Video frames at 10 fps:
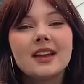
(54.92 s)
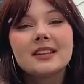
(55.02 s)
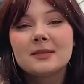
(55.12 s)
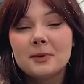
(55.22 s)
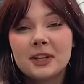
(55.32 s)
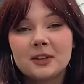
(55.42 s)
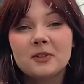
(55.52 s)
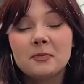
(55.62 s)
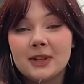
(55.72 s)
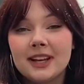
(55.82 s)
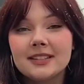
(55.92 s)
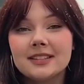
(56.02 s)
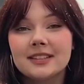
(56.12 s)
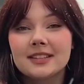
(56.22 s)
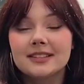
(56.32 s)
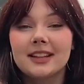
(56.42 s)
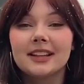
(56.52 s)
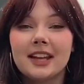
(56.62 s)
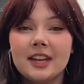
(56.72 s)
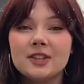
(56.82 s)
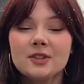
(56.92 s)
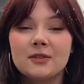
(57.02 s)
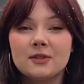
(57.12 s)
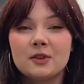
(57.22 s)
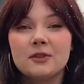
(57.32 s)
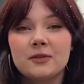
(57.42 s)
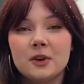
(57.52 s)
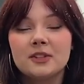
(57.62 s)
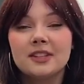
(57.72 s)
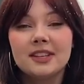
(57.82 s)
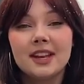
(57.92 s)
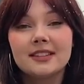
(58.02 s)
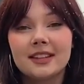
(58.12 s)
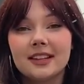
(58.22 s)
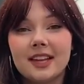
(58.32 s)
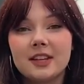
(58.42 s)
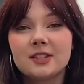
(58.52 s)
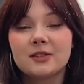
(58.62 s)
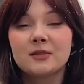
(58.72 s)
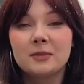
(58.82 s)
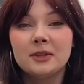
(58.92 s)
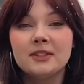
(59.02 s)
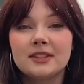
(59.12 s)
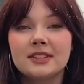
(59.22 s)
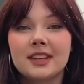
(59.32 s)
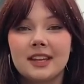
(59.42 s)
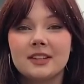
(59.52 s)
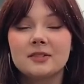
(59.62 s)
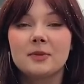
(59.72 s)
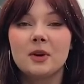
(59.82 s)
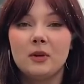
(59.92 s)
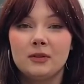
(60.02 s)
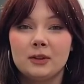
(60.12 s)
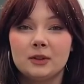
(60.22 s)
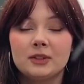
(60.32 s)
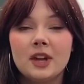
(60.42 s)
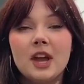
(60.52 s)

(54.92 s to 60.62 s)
Speaking of classes, the location of the university and the location of buildings can be overlooked.